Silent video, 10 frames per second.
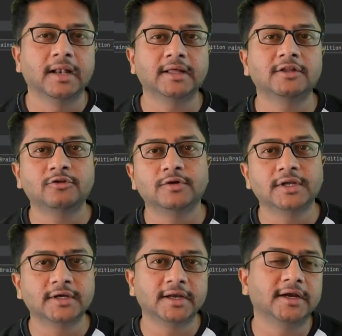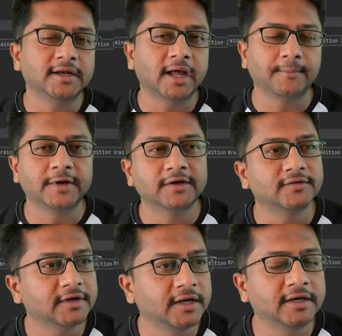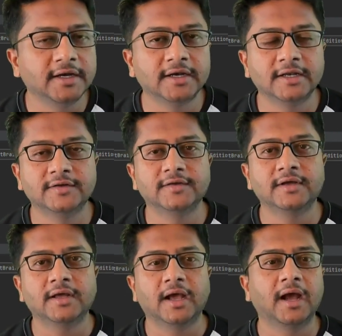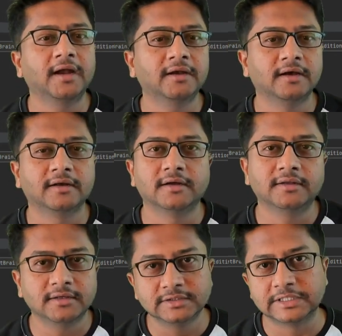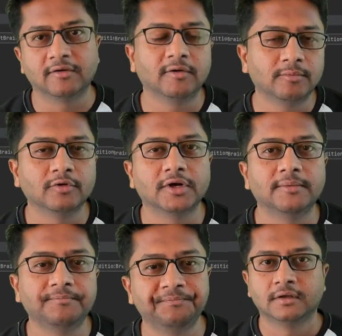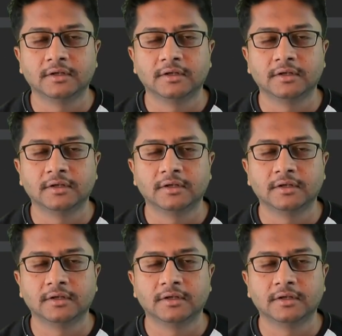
Like this you can create any application in IntelliJ and run Java program.